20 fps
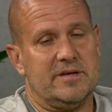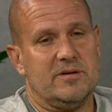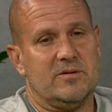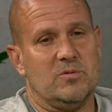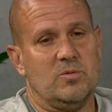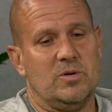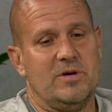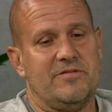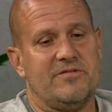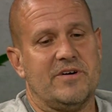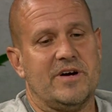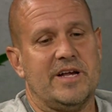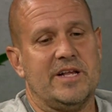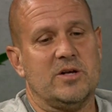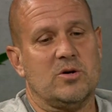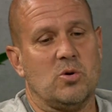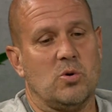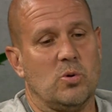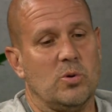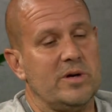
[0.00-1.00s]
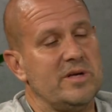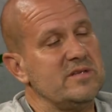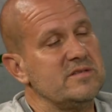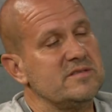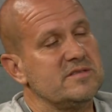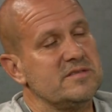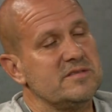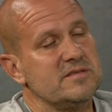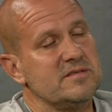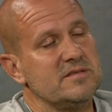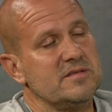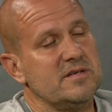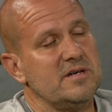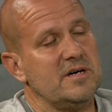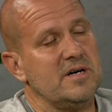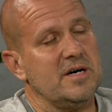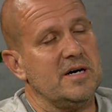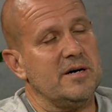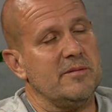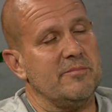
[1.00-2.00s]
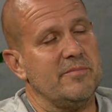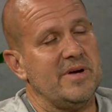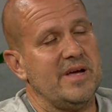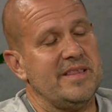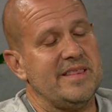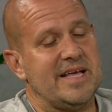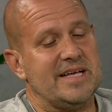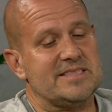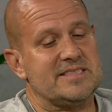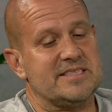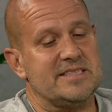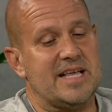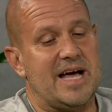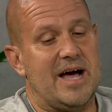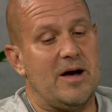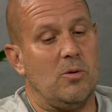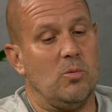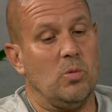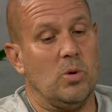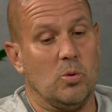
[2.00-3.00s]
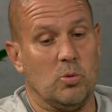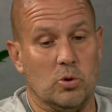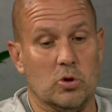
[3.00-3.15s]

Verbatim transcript: we find coins, um, and that's not what we're